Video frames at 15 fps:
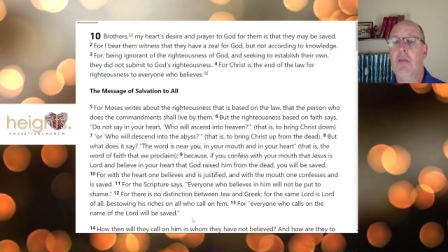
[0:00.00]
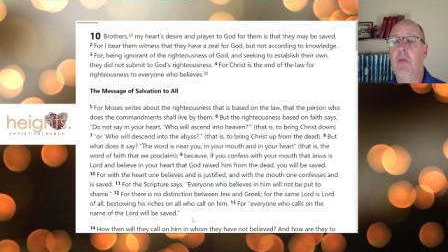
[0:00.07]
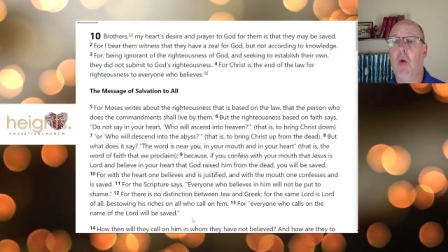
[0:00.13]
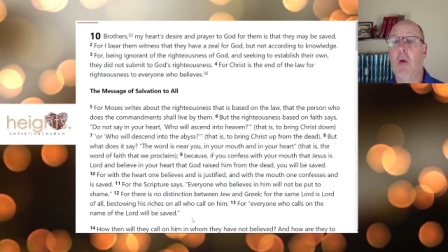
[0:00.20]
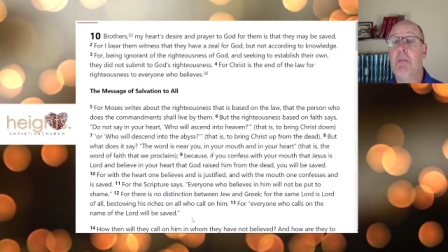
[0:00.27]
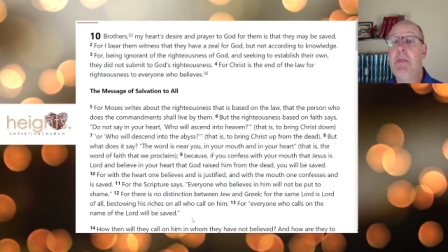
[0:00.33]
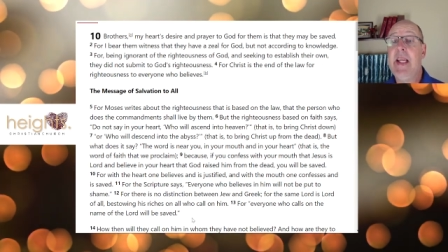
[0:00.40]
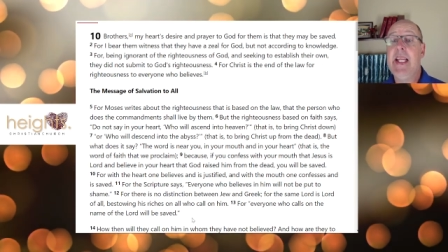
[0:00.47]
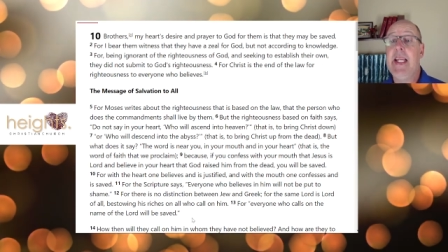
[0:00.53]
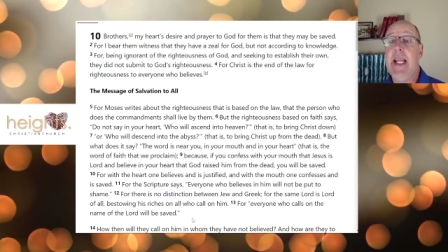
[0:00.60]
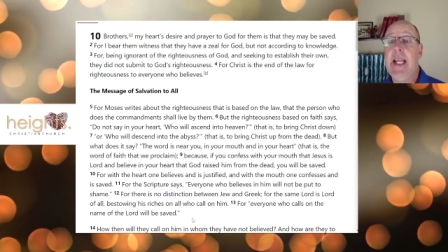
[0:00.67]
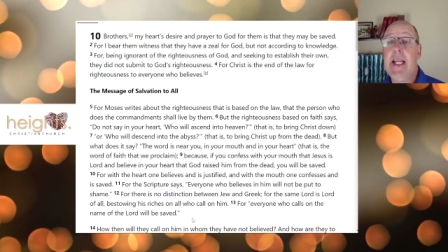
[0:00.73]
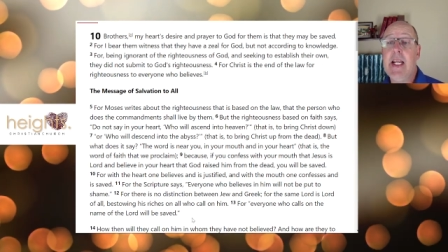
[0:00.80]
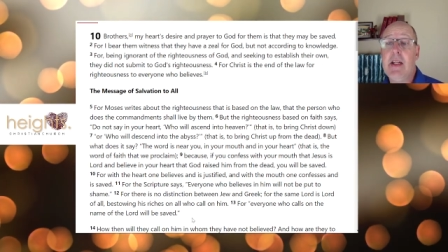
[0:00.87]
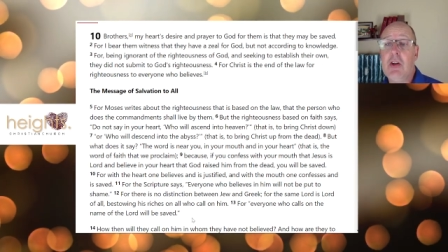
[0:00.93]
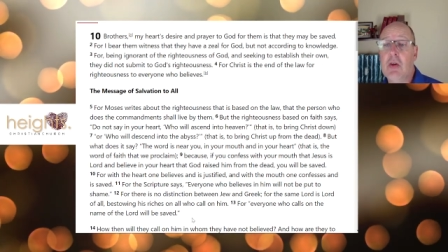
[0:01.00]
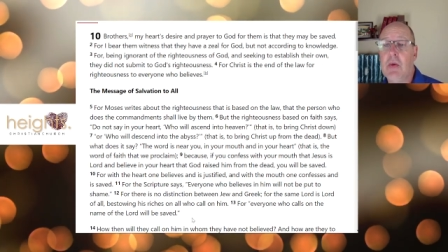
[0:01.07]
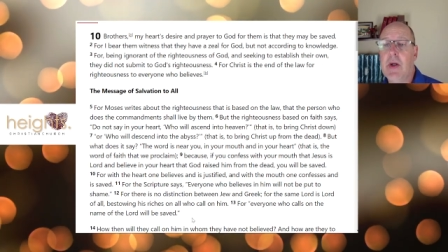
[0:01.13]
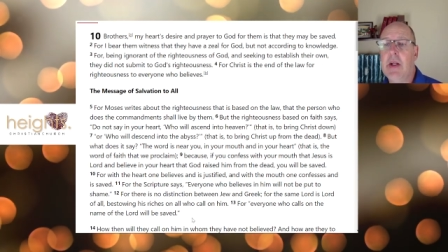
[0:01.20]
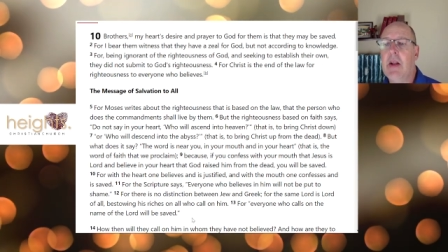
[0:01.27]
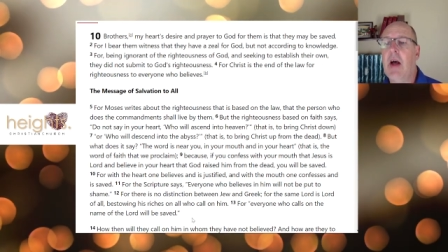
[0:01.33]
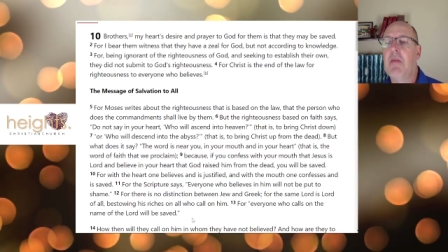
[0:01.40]
For being
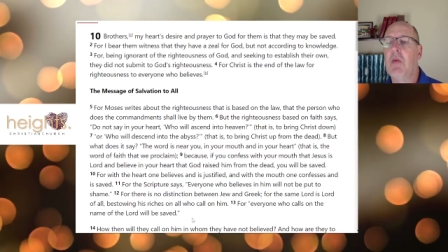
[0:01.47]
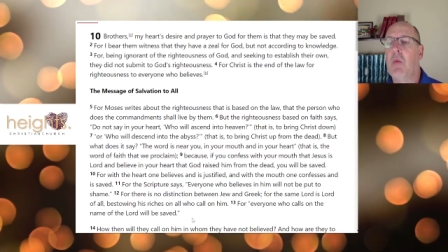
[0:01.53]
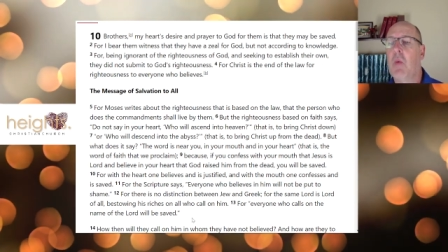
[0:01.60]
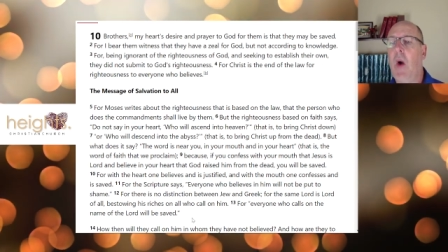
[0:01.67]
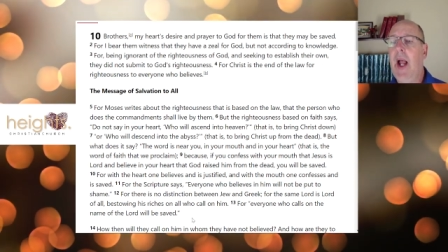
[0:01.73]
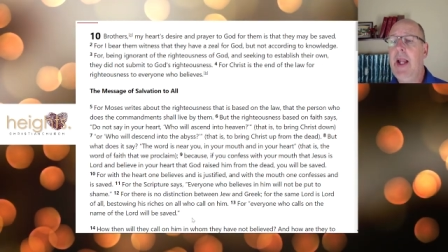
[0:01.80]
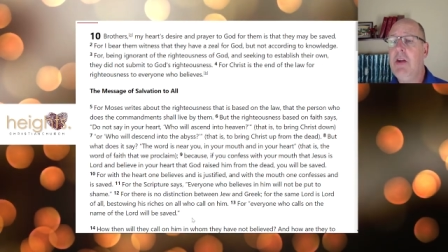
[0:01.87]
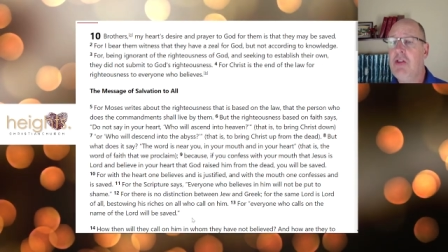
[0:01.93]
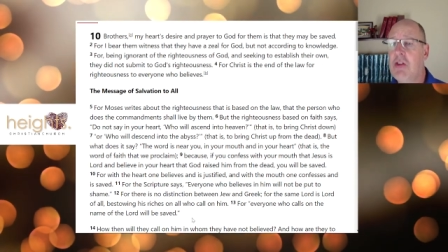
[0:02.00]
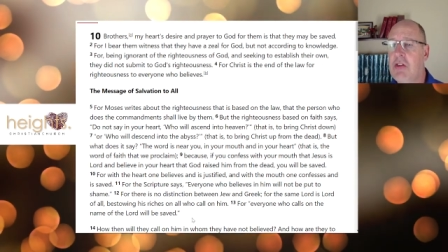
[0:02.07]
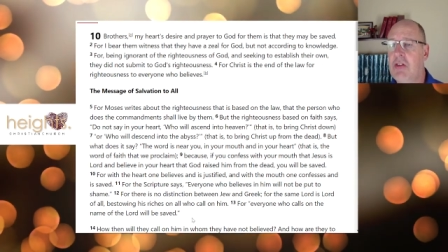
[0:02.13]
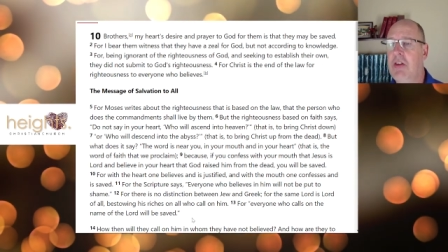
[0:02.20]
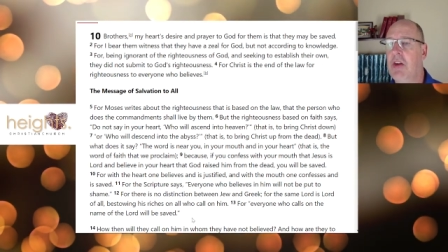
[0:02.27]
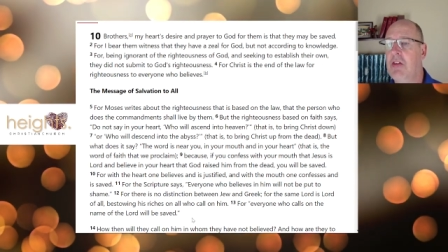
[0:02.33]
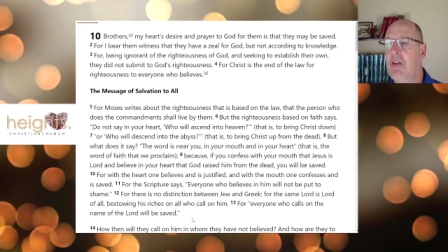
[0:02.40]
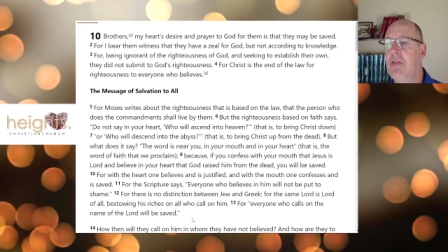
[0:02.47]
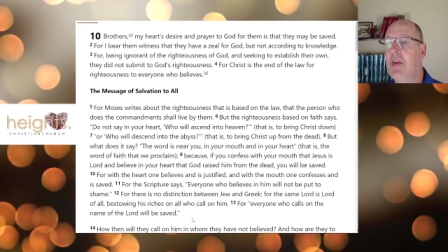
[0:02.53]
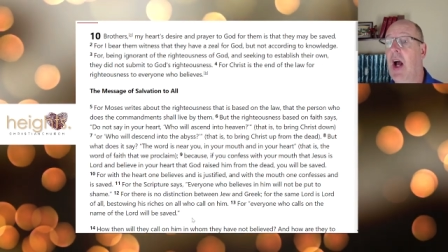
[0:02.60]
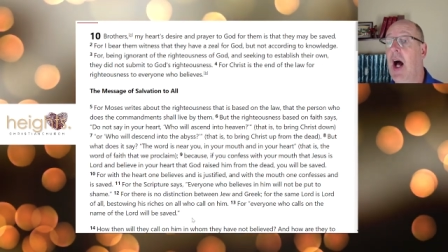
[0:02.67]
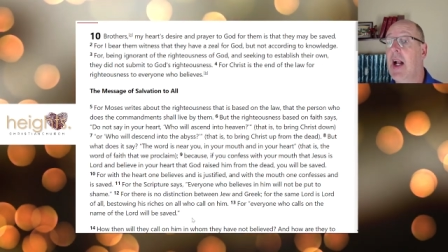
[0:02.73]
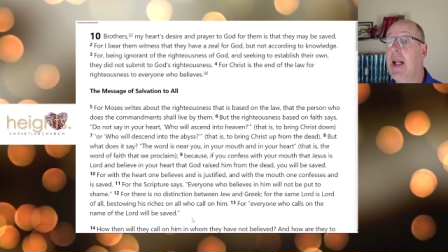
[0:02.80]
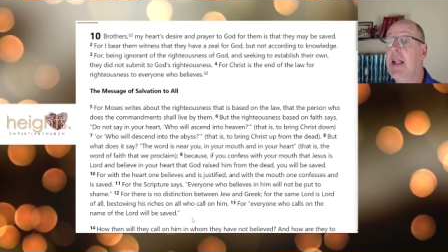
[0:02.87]
ignorant of the righteousness of
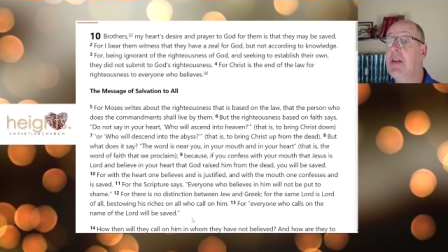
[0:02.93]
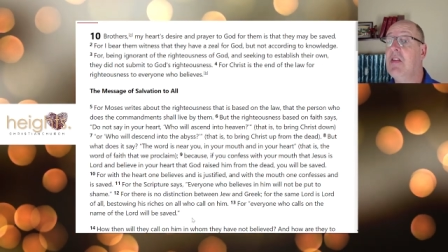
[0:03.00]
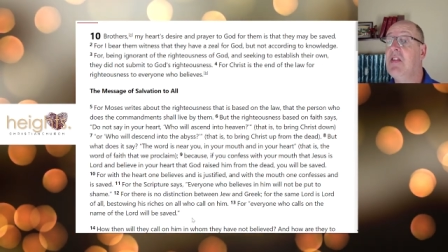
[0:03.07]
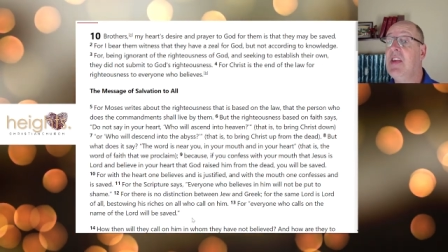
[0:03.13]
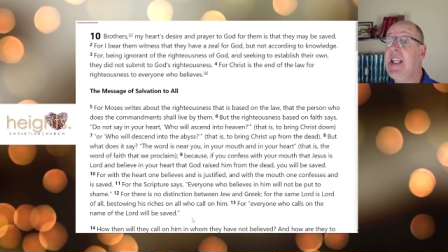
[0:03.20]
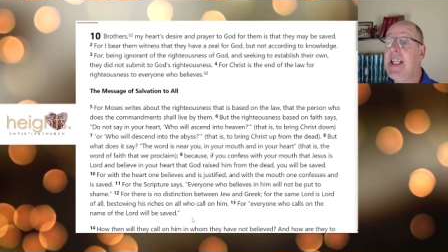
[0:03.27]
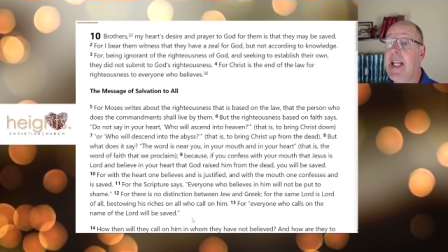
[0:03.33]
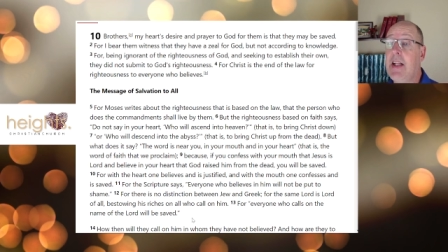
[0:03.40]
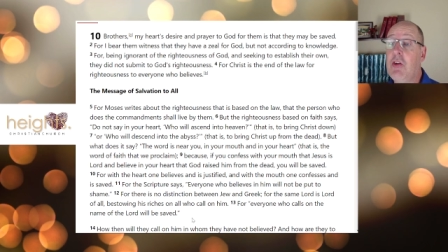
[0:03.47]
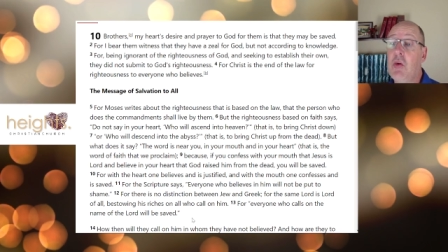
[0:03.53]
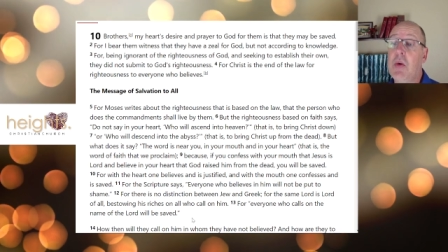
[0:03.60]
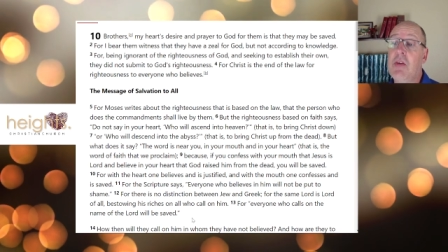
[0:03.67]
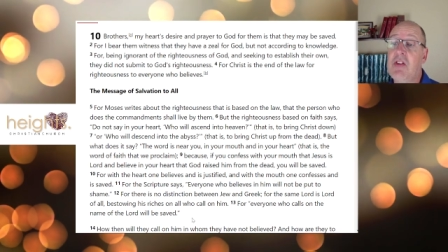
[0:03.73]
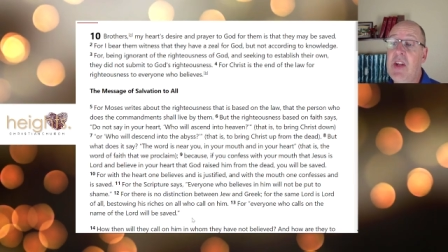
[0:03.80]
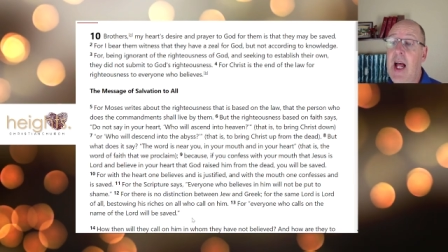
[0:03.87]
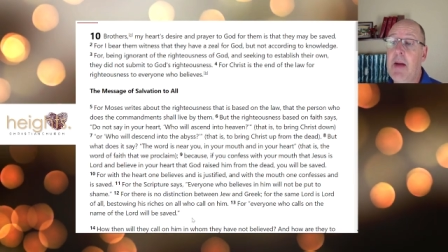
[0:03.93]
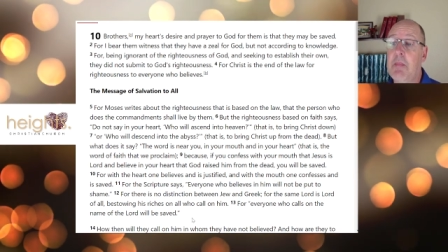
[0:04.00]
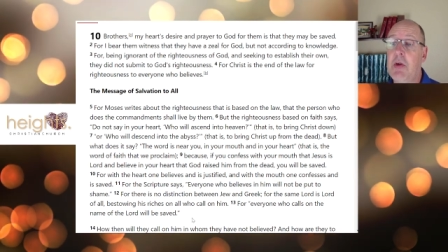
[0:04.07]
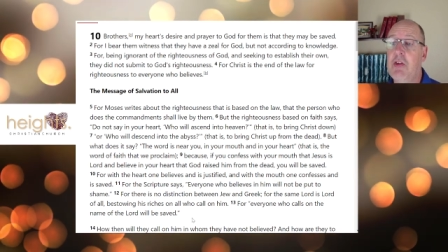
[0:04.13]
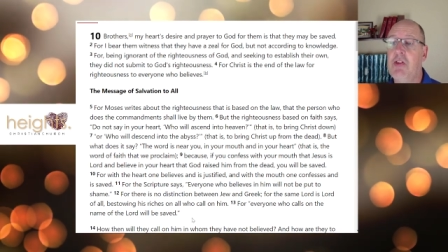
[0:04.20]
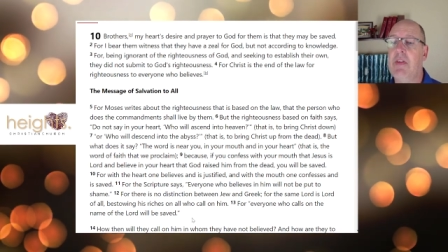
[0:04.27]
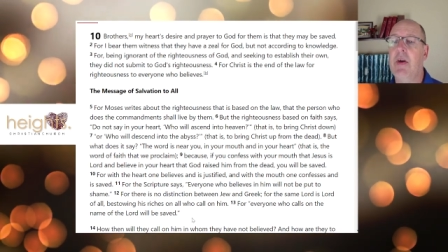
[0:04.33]
God and seeking to
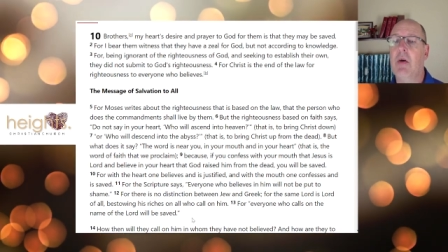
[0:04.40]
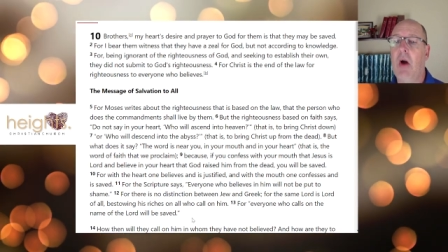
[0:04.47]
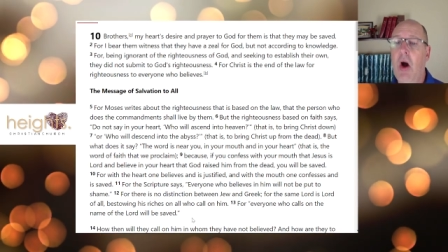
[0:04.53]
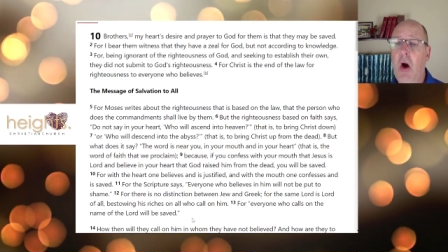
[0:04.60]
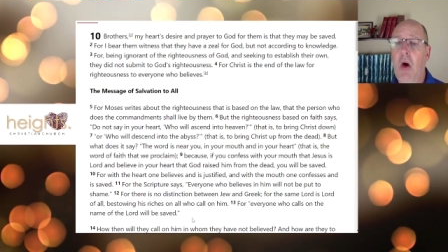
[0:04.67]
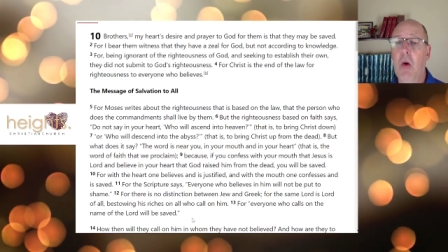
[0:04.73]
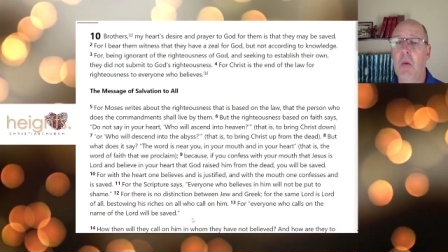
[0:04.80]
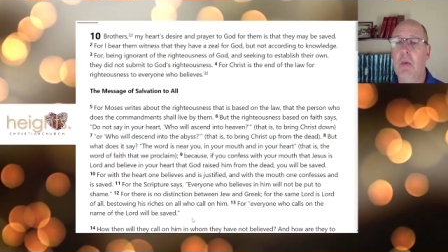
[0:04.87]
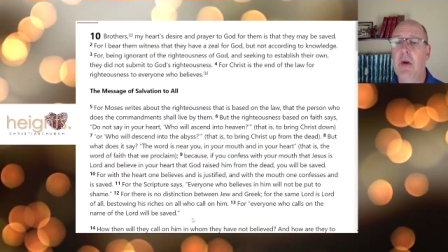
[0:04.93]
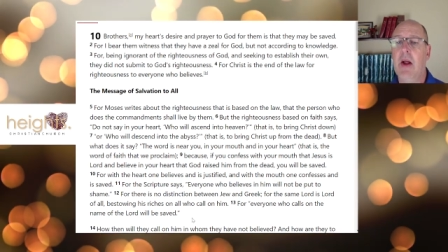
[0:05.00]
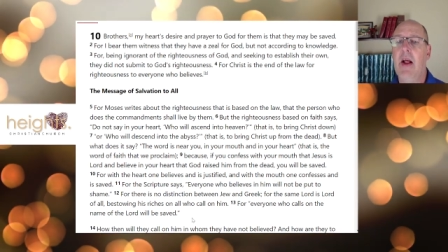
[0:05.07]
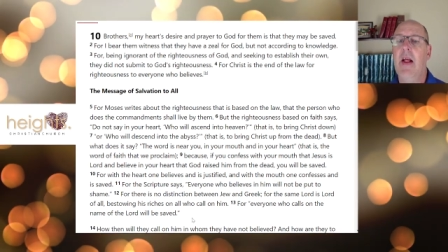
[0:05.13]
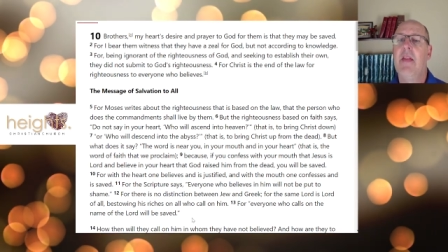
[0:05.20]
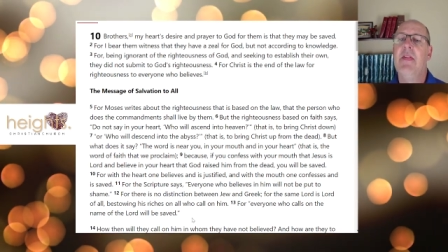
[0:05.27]
establish their own,